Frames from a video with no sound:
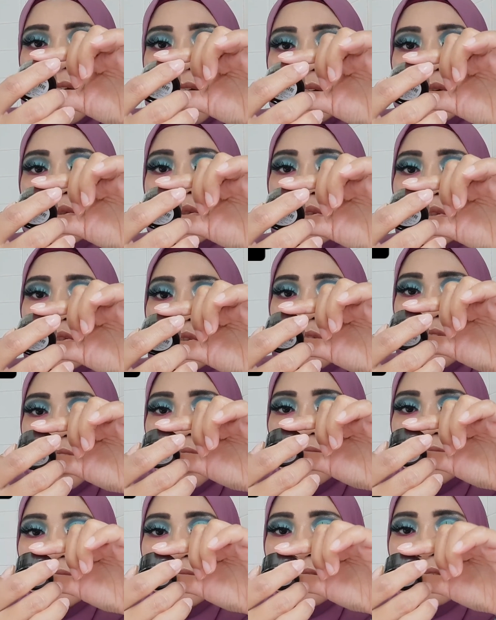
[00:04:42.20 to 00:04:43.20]

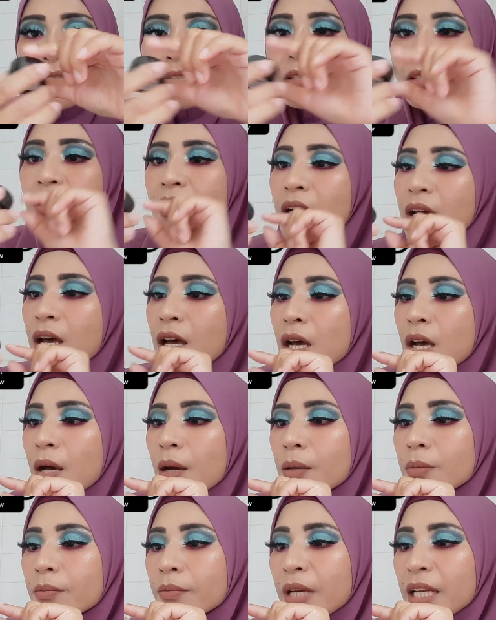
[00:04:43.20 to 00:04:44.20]
Australis,
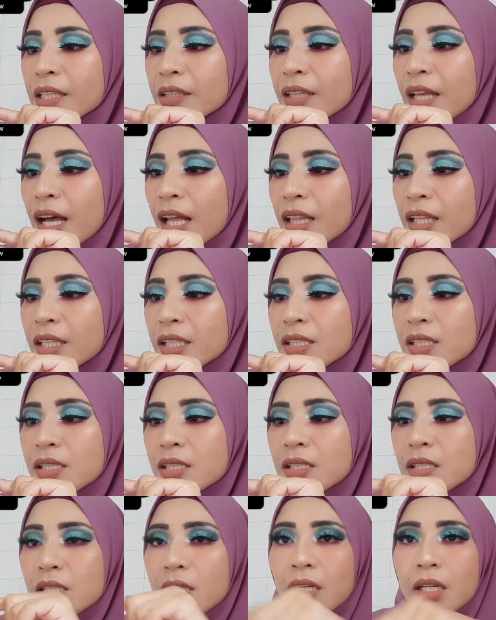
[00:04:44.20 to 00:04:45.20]

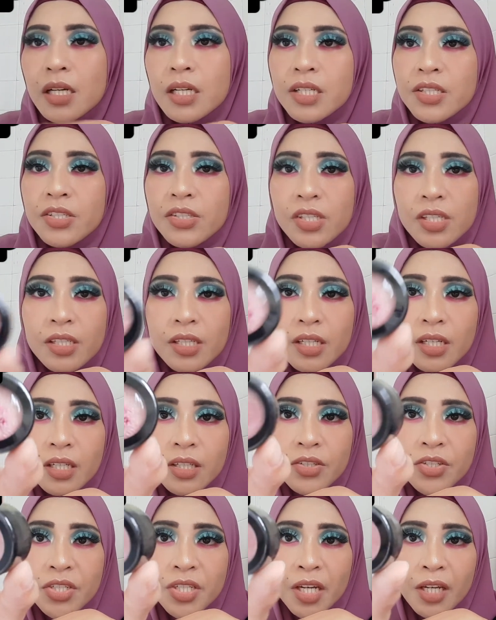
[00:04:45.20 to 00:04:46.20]
metallics,
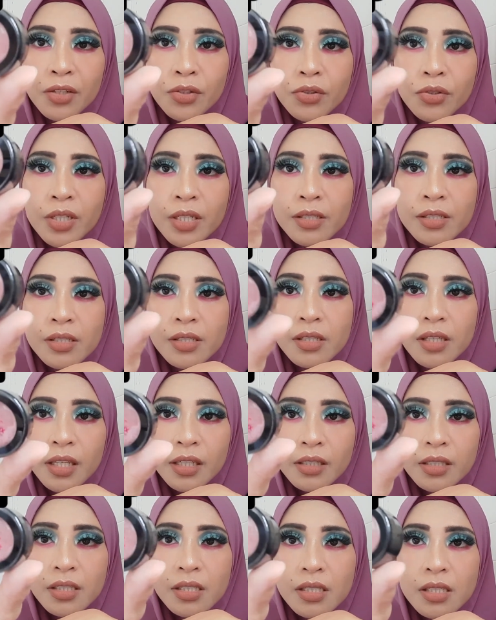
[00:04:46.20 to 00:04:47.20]
single shadow, guys,
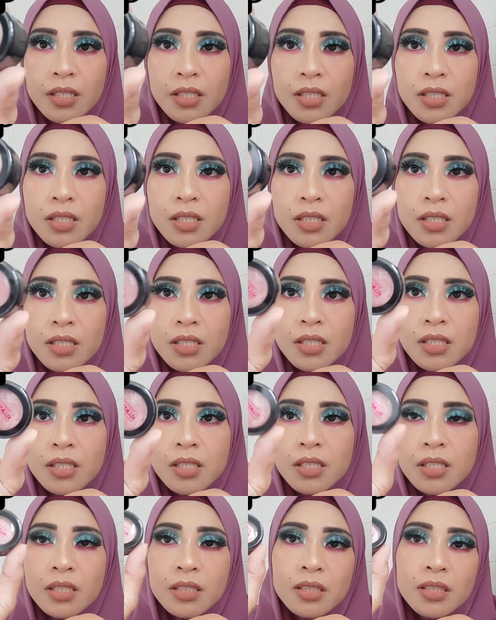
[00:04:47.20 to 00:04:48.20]
like this.
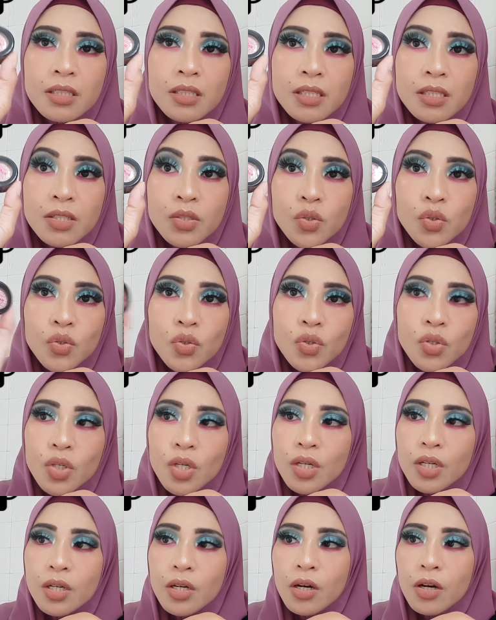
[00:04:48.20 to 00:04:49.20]

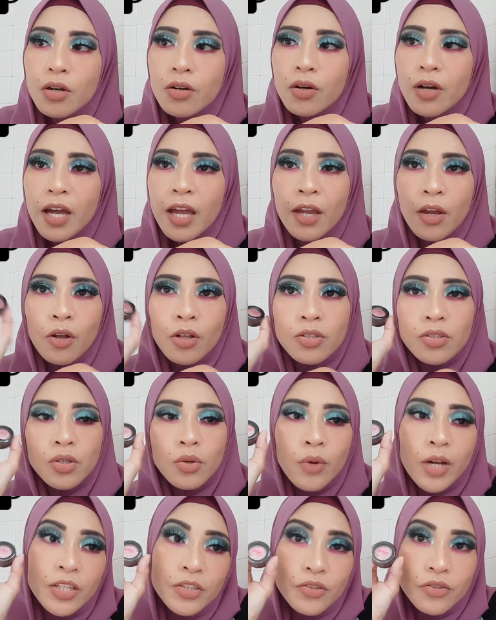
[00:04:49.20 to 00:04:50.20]
Oh, I also
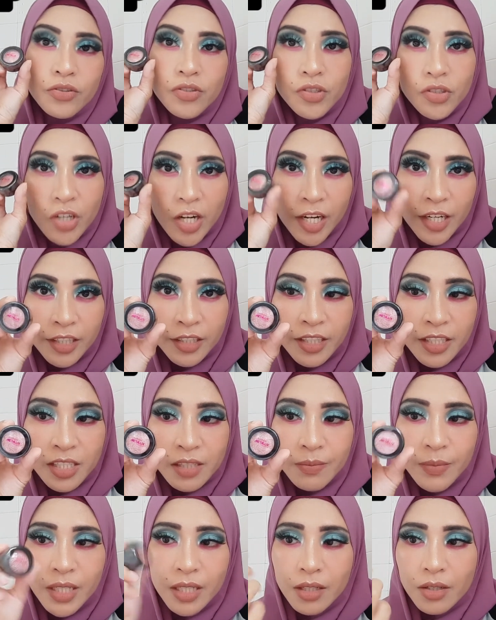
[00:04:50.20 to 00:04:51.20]
want to try this
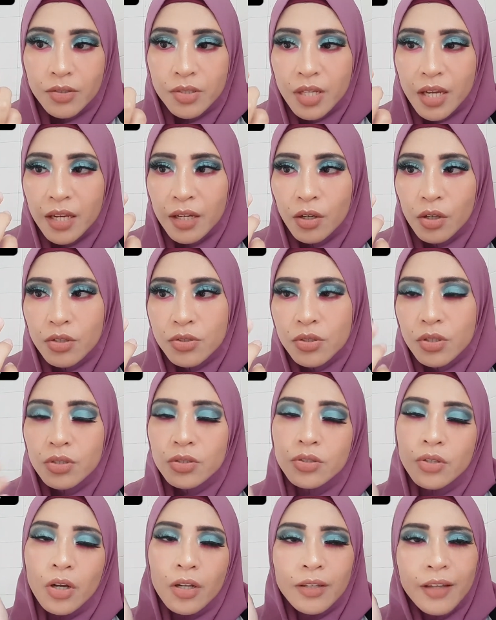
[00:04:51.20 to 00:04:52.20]
because I
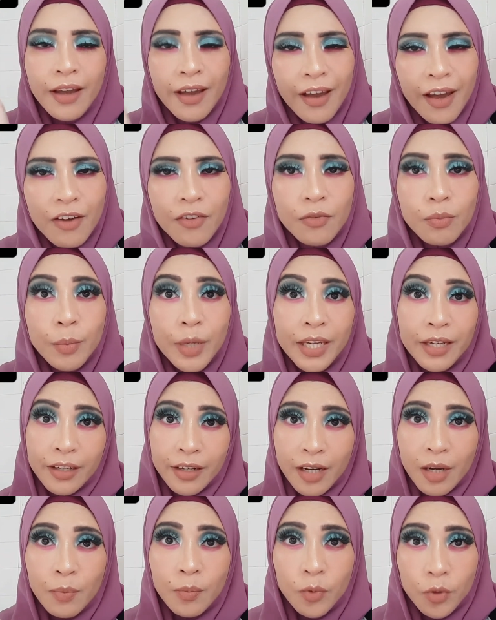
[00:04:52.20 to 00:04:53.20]
also don't have
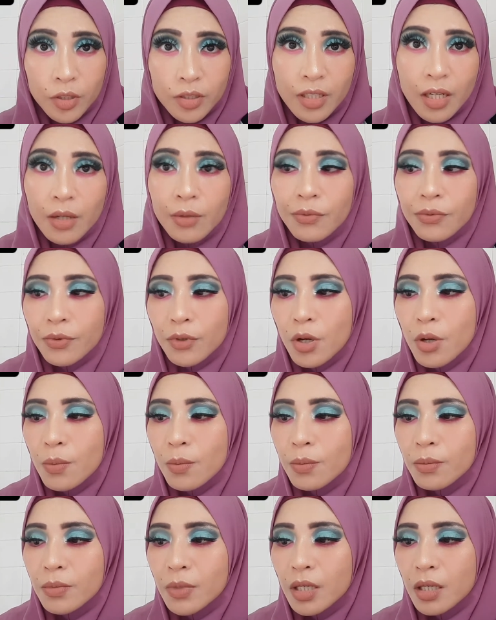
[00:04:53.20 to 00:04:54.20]
makeup product
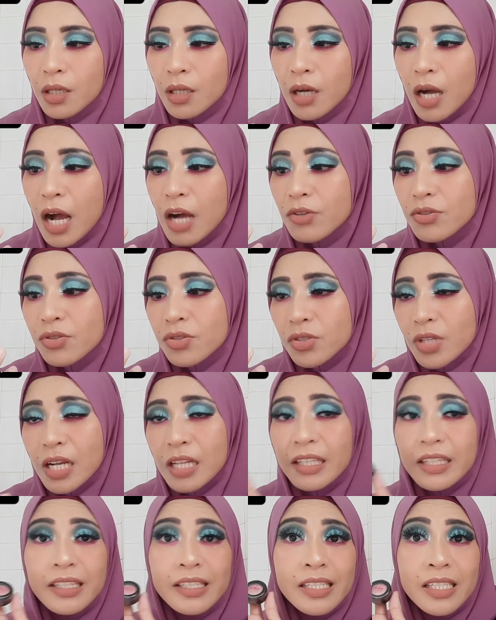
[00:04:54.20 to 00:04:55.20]
from
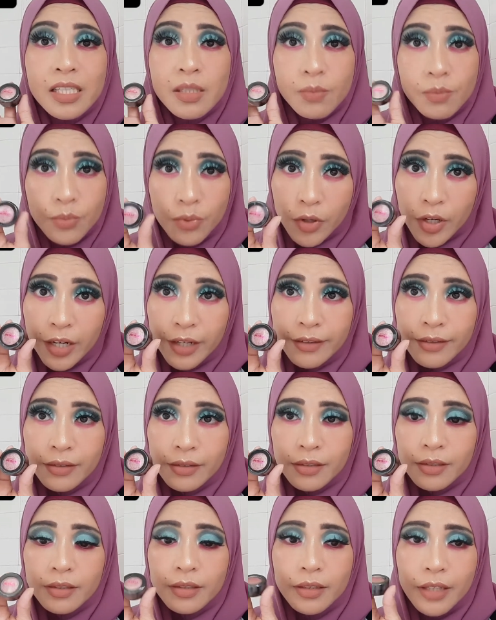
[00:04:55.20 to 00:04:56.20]
Australis
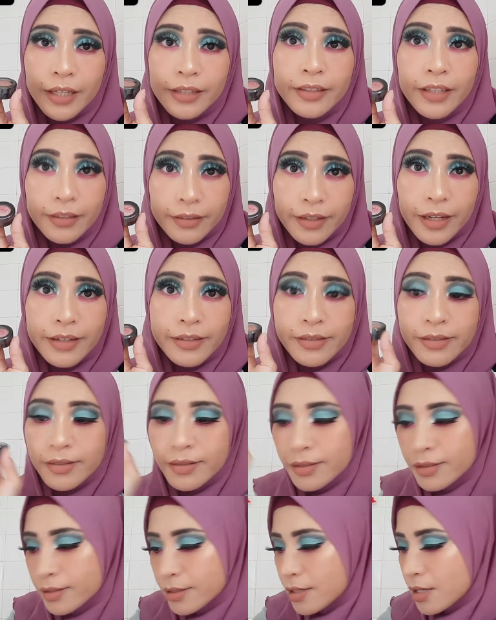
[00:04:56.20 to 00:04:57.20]
brand like that,
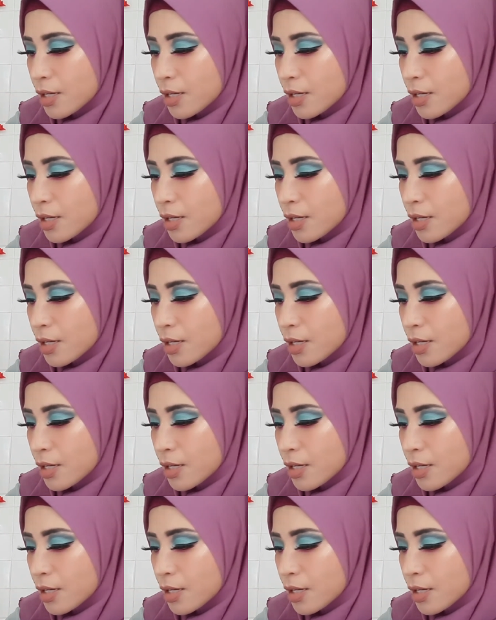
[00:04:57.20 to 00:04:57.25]
guys.